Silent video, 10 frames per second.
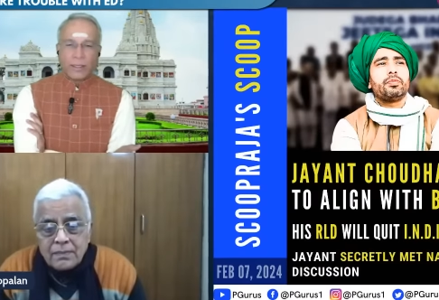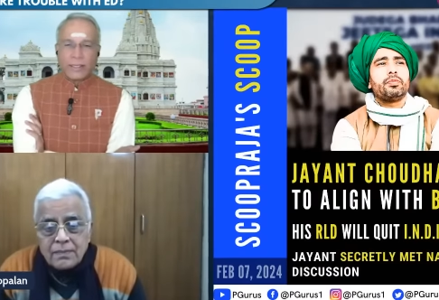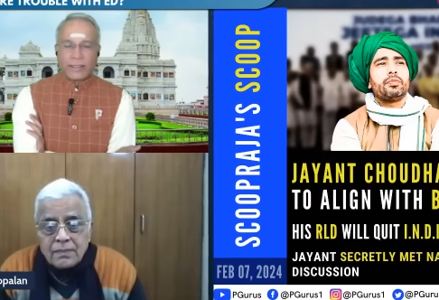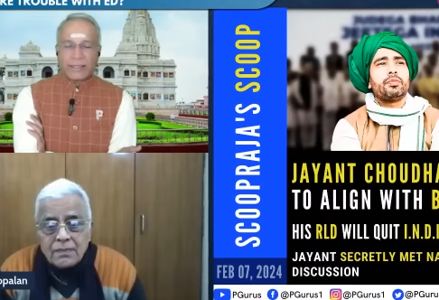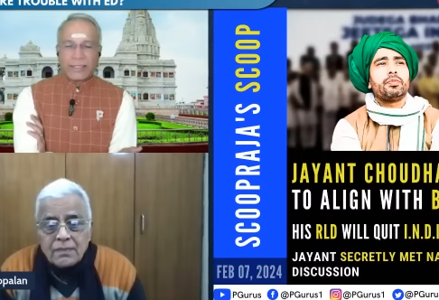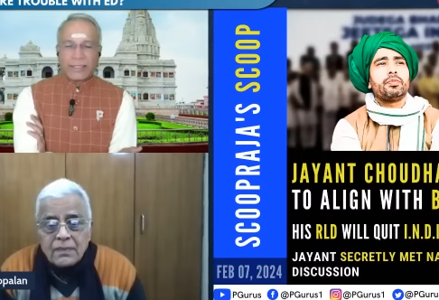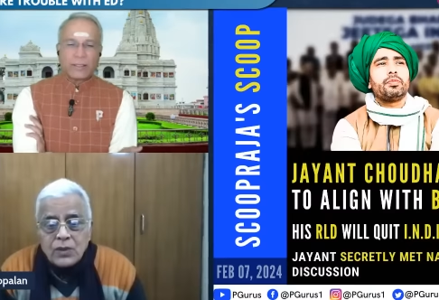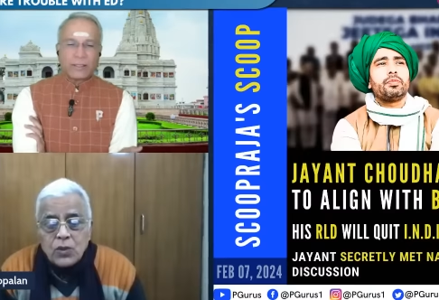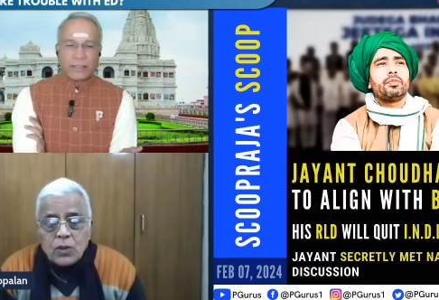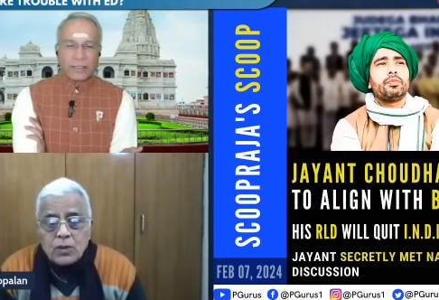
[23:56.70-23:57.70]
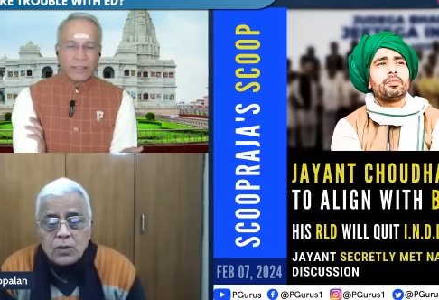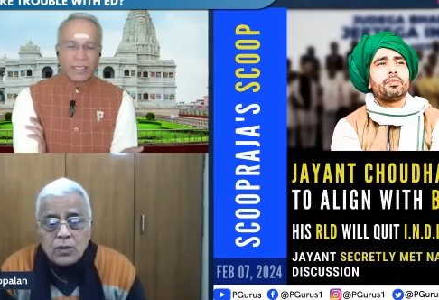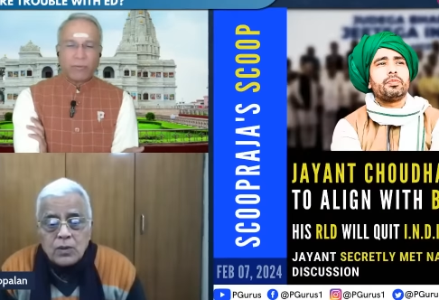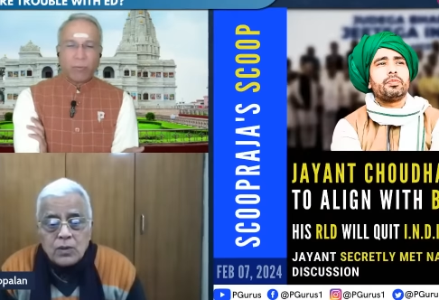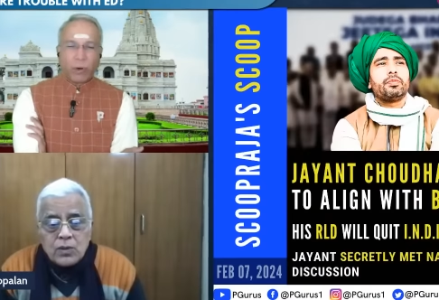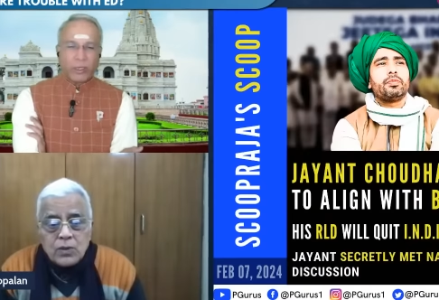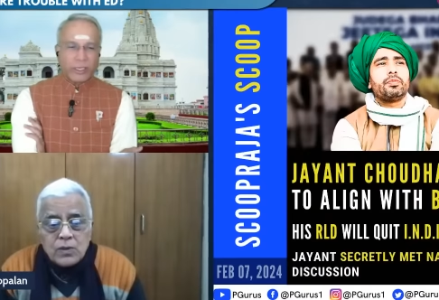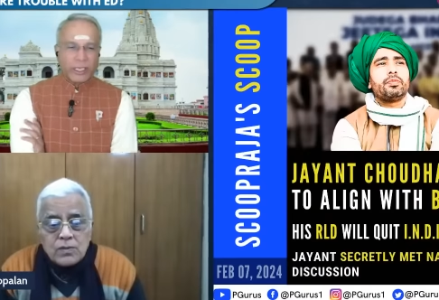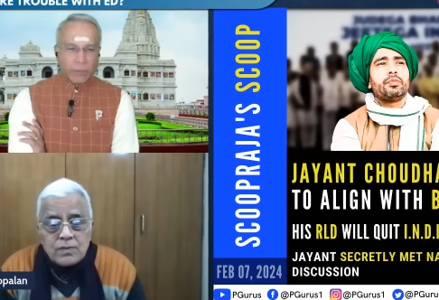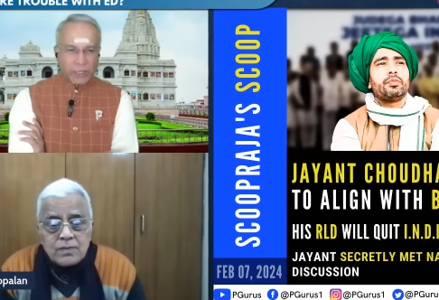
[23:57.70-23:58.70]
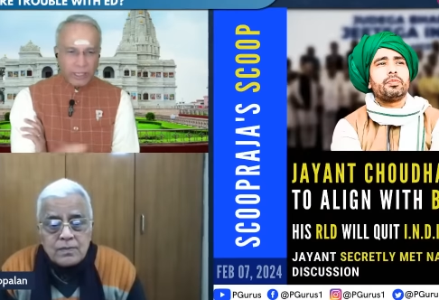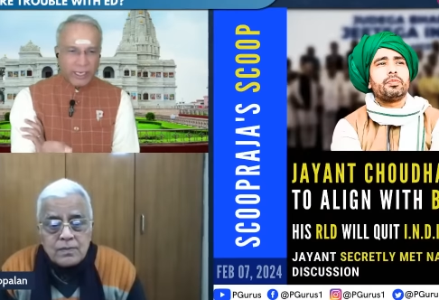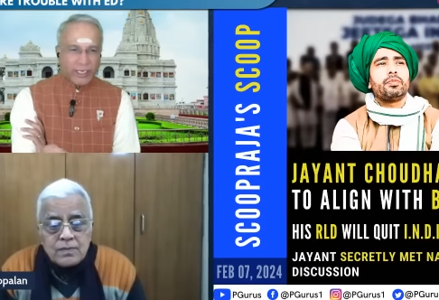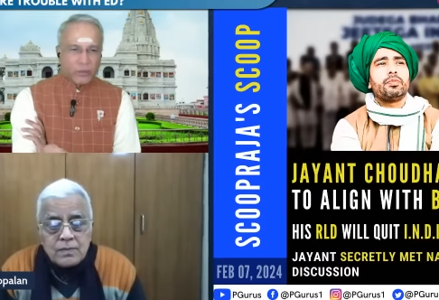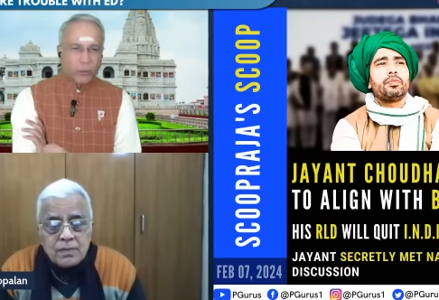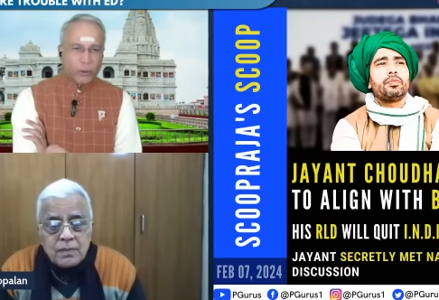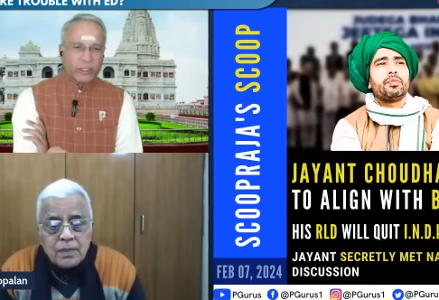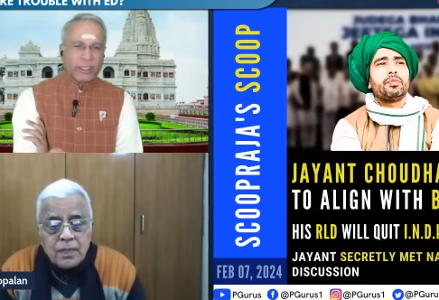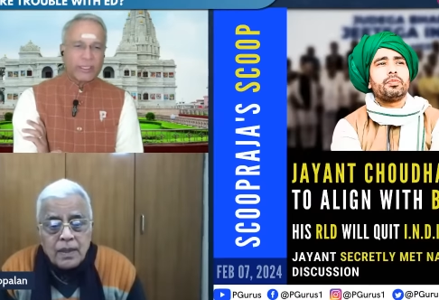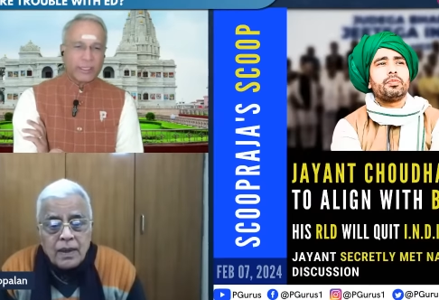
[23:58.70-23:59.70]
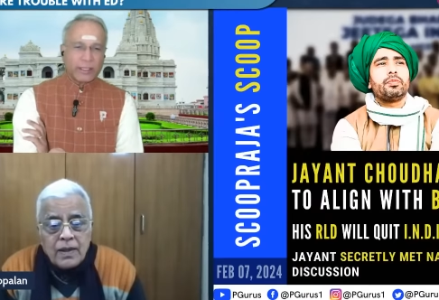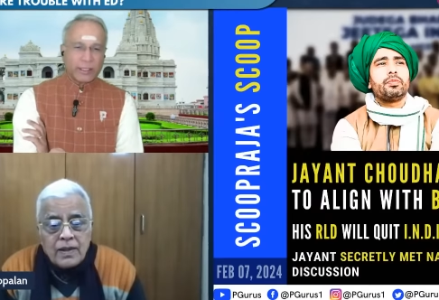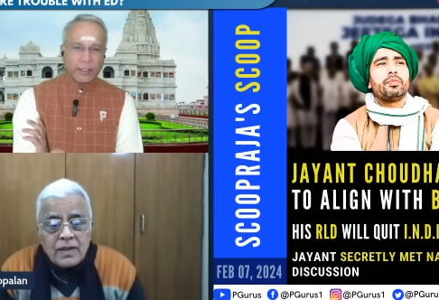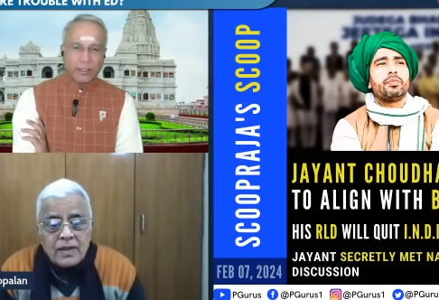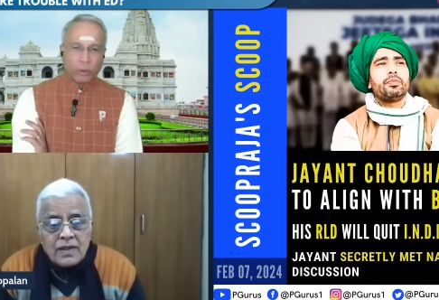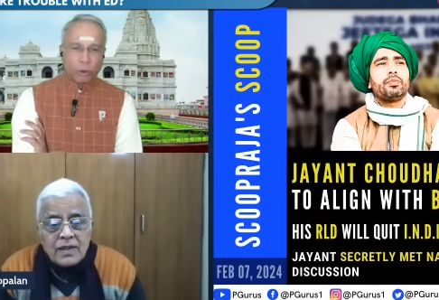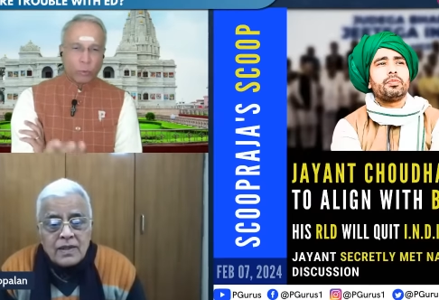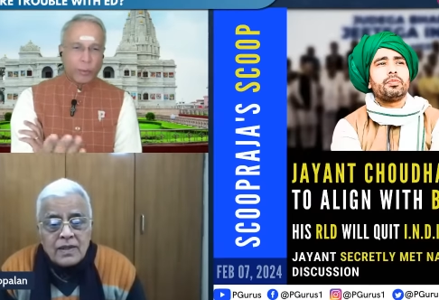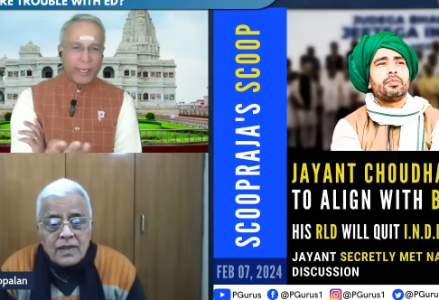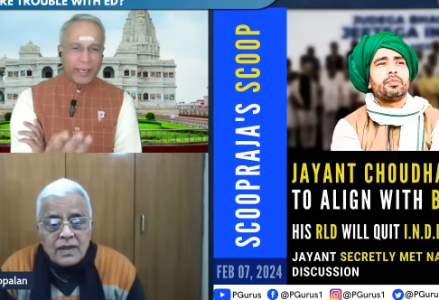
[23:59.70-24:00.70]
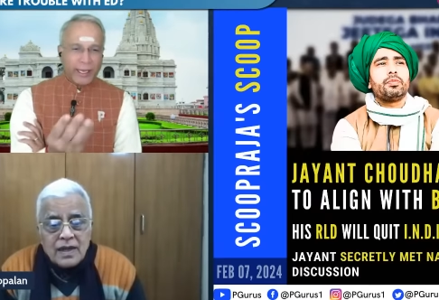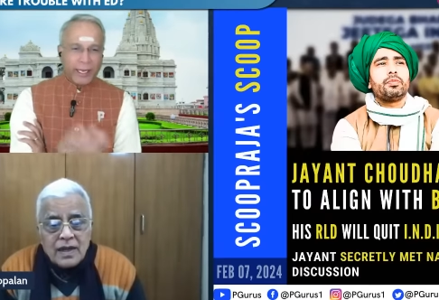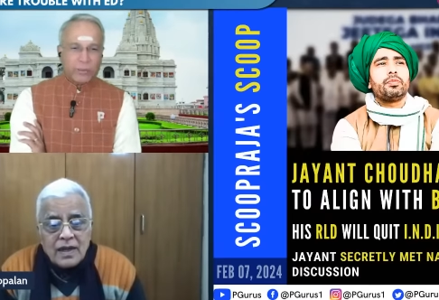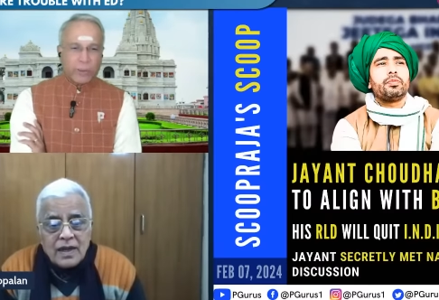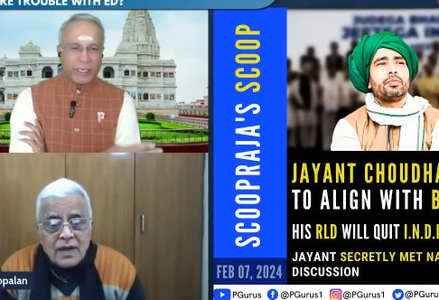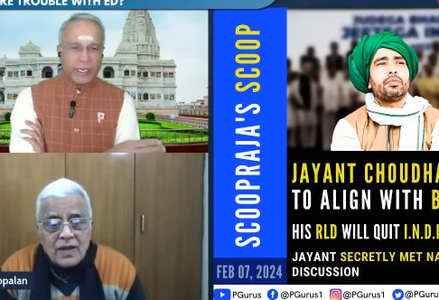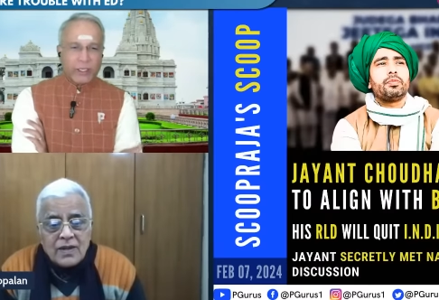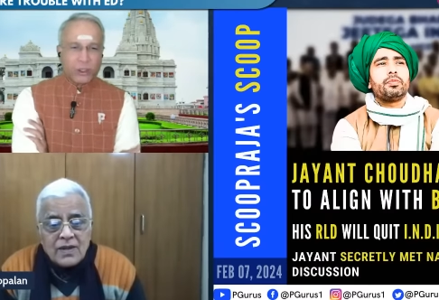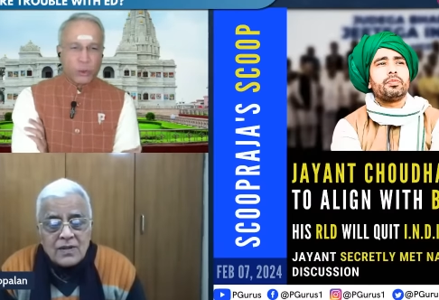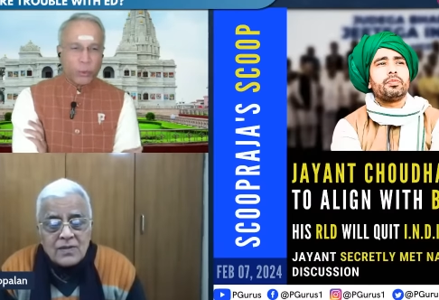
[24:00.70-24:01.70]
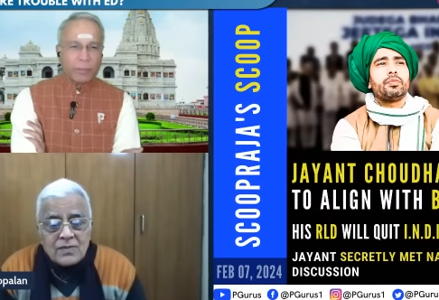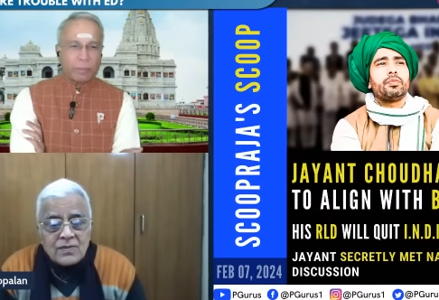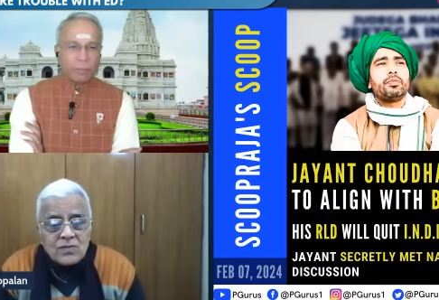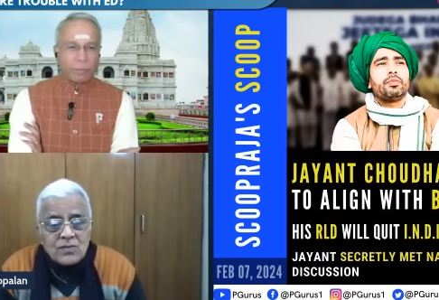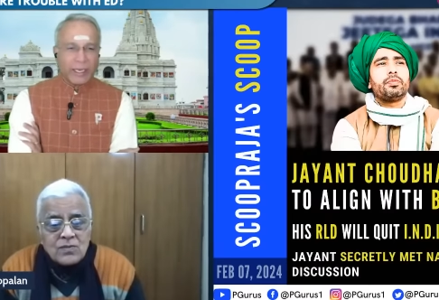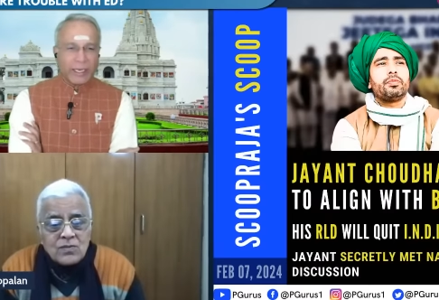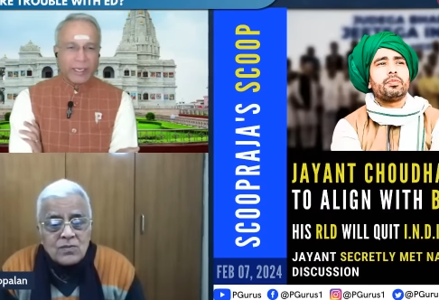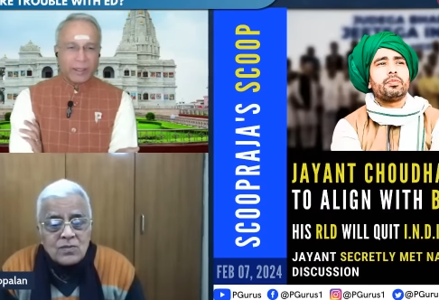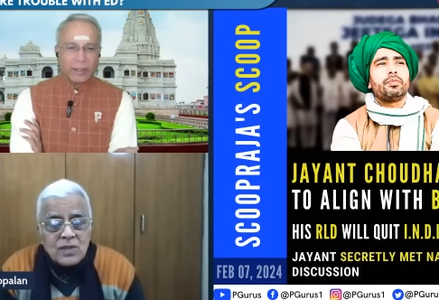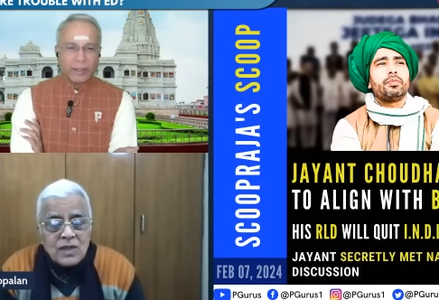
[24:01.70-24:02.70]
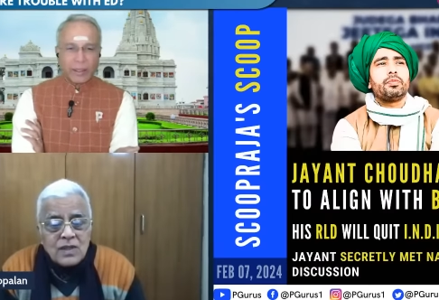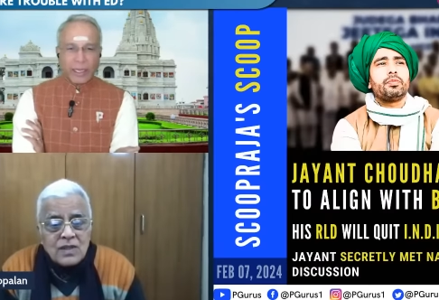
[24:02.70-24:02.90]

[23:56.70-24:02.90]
Speaker 1: Sir, this is this is like four seats means he gets four seats, sir. UPA are expecting a sweep by the